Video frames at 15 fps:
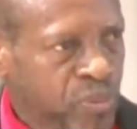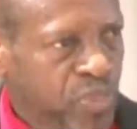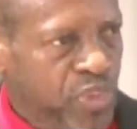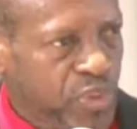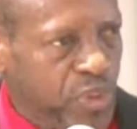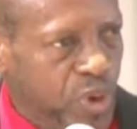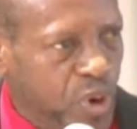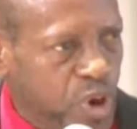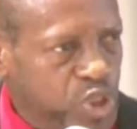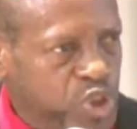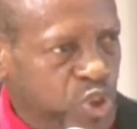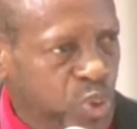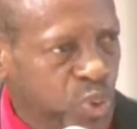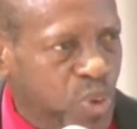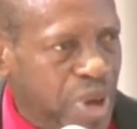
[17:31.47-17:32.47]
those
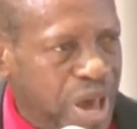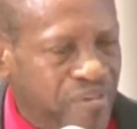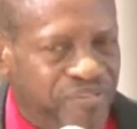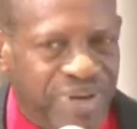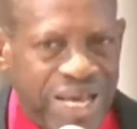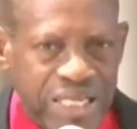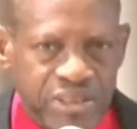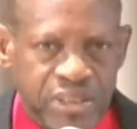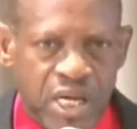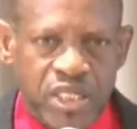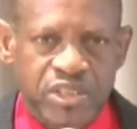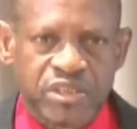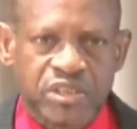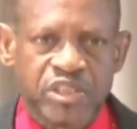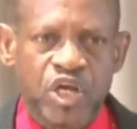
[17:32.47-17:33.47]
who have lent
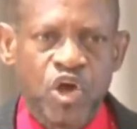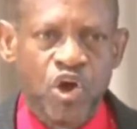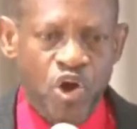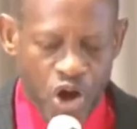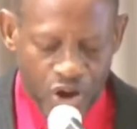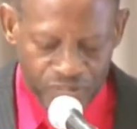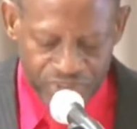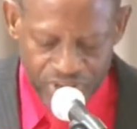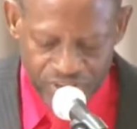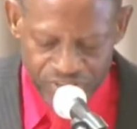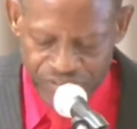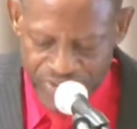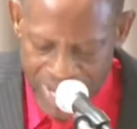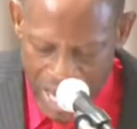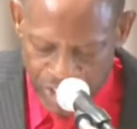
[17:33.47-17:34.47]
us of their
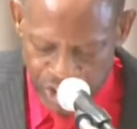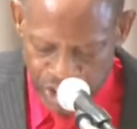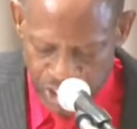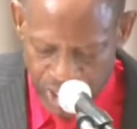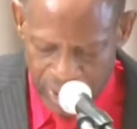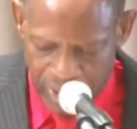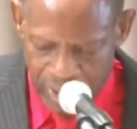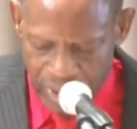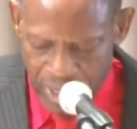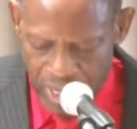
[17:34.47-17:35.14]
financial